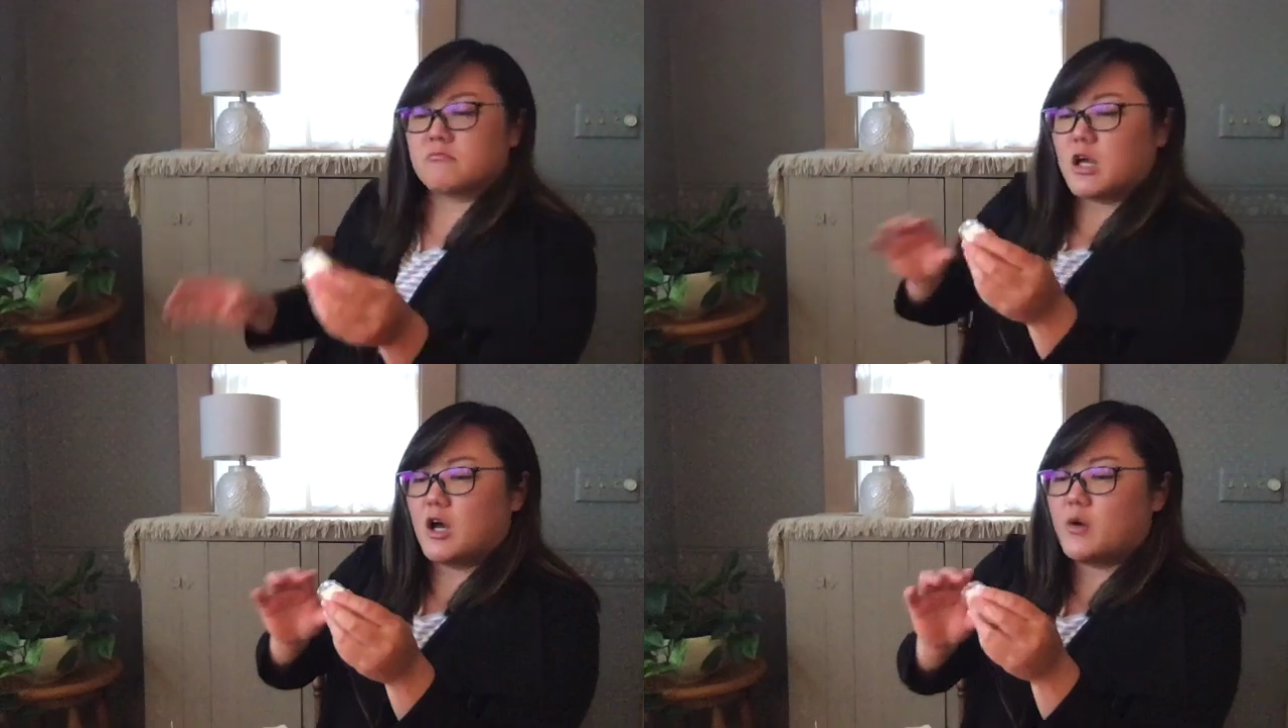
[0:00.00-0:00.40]

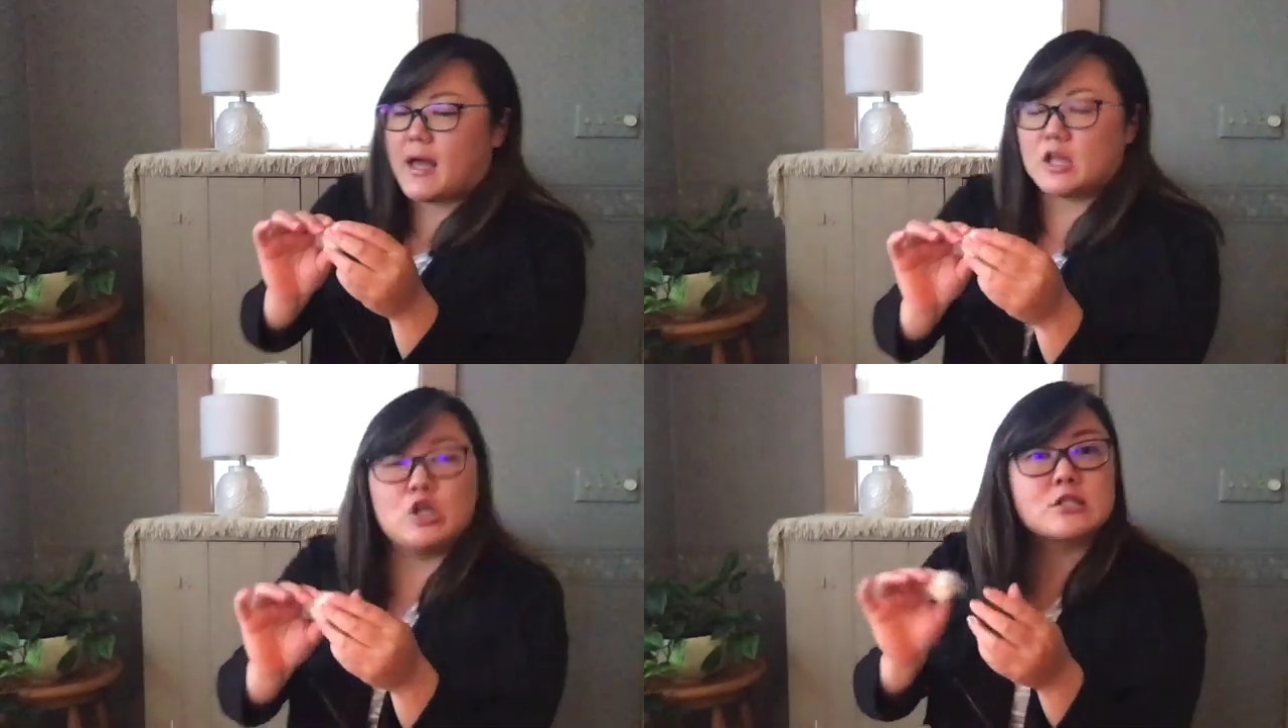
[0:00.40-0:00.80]
Okay,
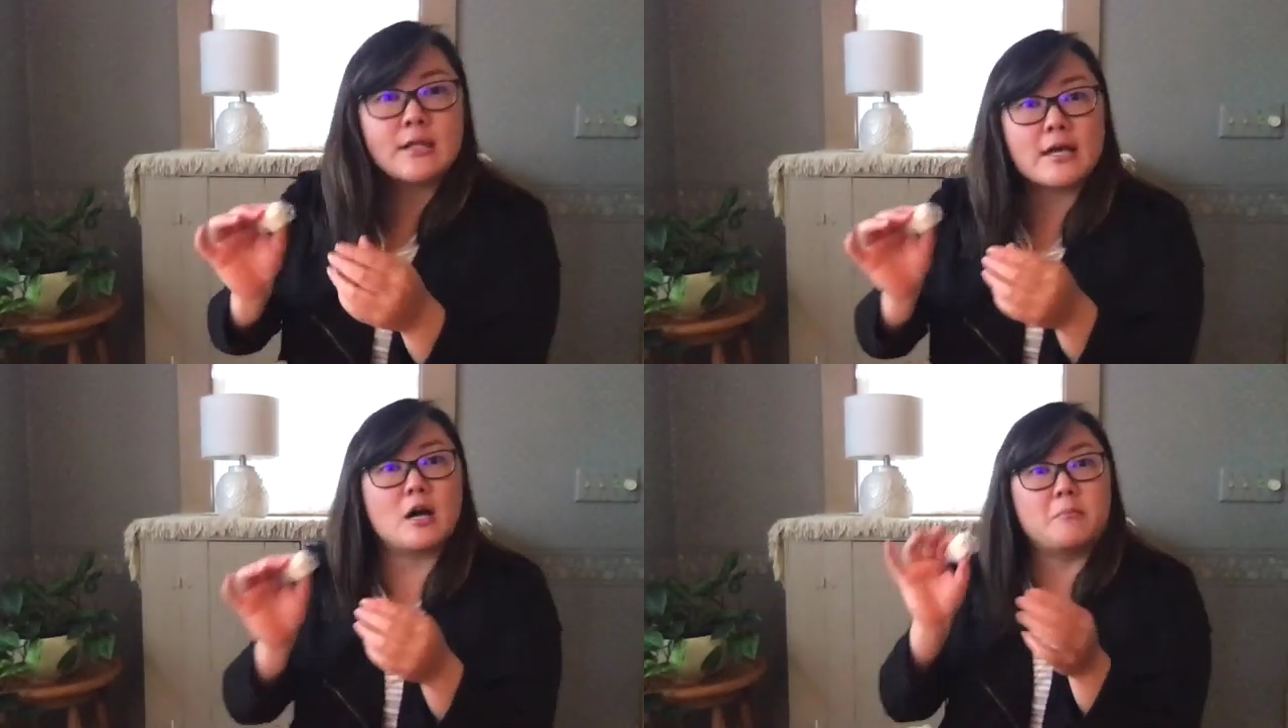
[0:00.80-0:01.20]
it looks
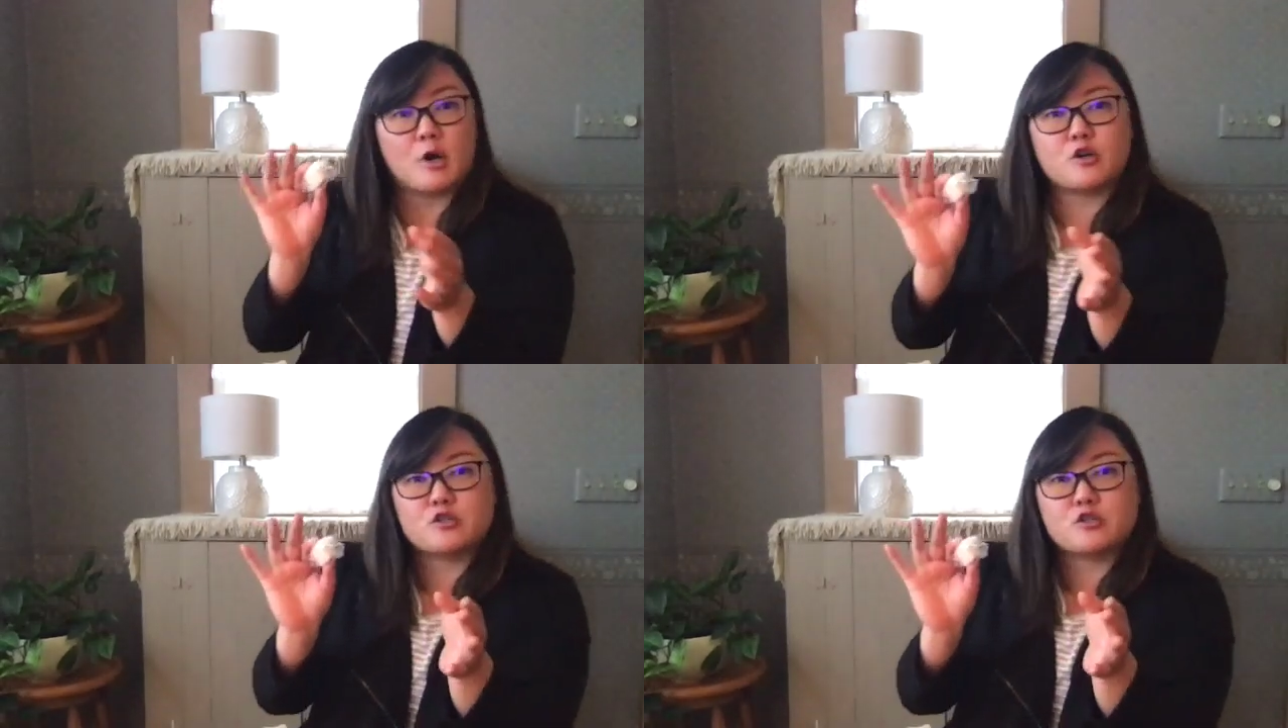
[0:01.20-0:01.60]
like a
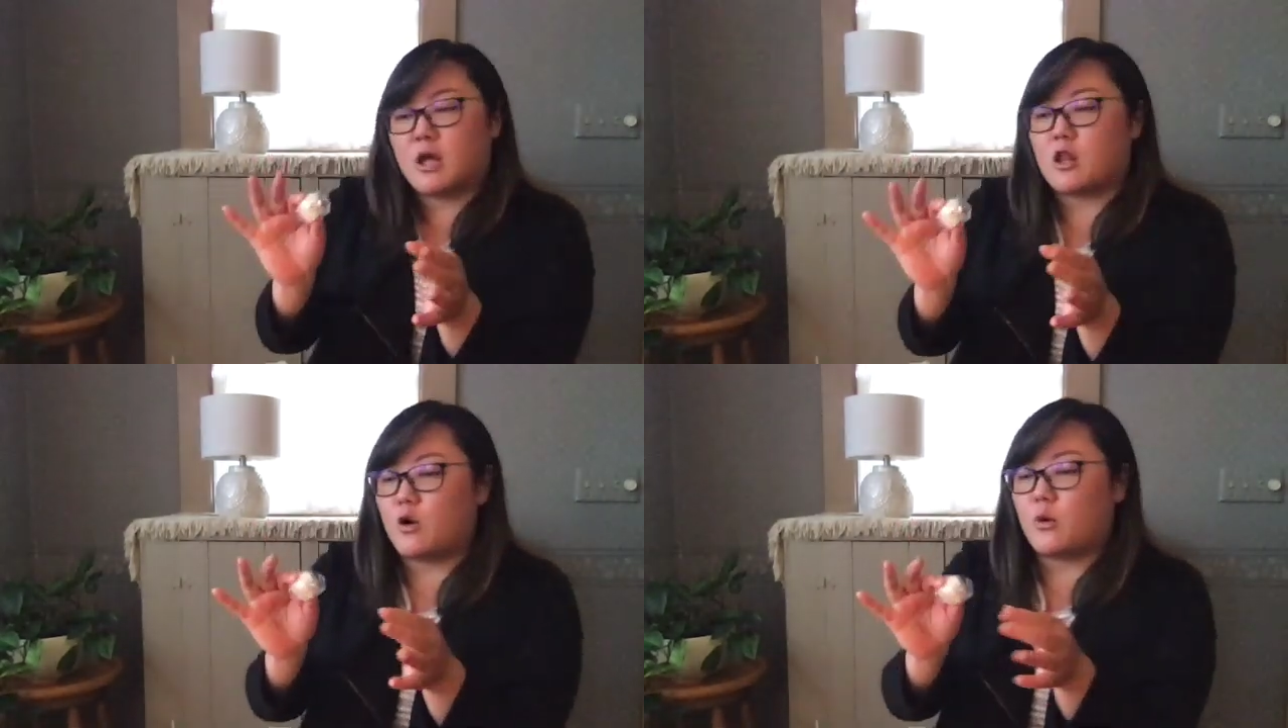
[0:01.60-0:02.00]
marshmallow.